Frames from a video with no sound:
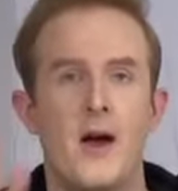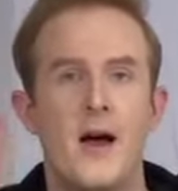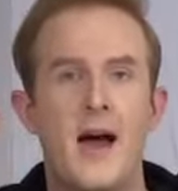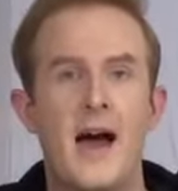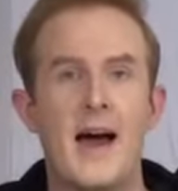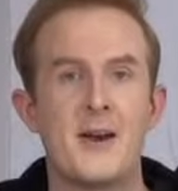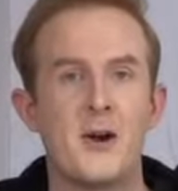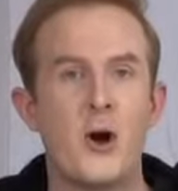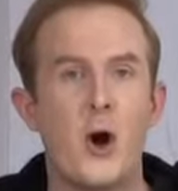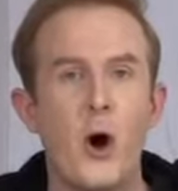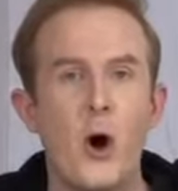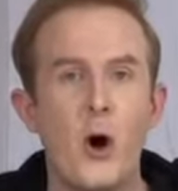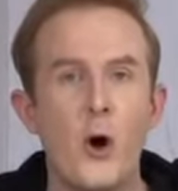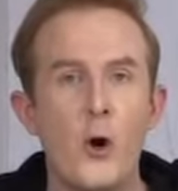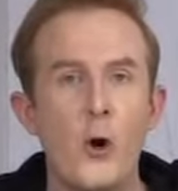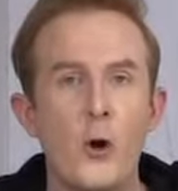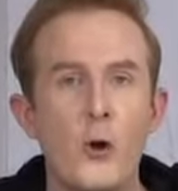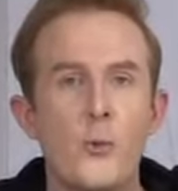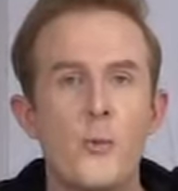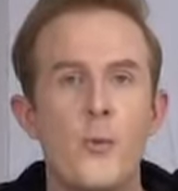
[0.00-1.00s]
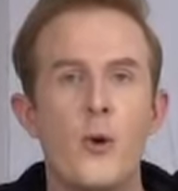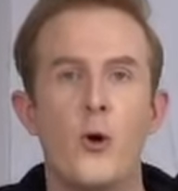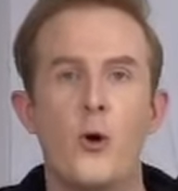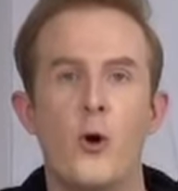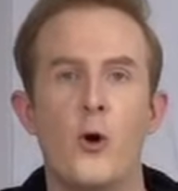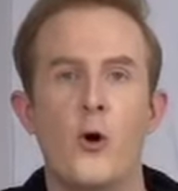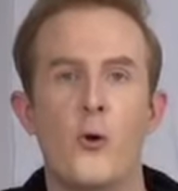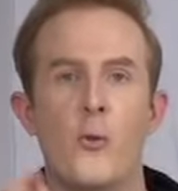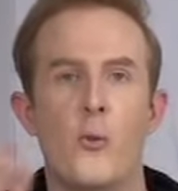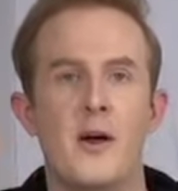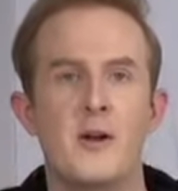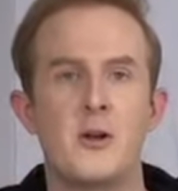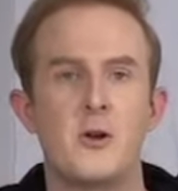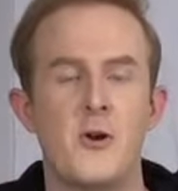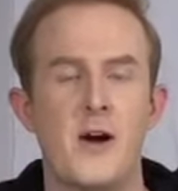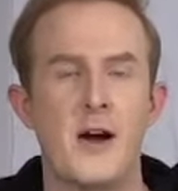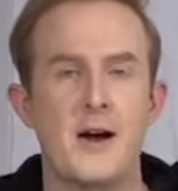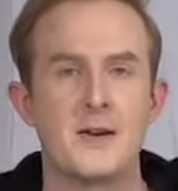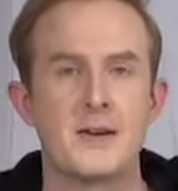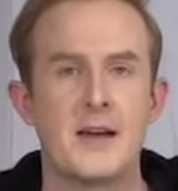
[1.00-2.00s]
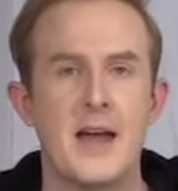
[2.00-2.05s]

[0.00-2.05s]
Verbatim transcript: at home or when you're out